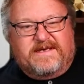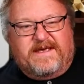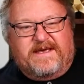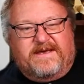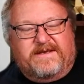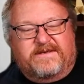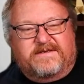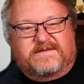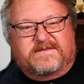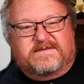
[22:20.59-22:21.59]
And
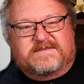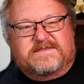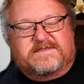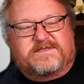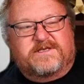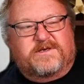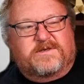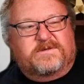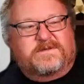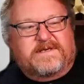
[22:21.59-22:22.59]

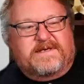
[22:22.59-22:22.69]
so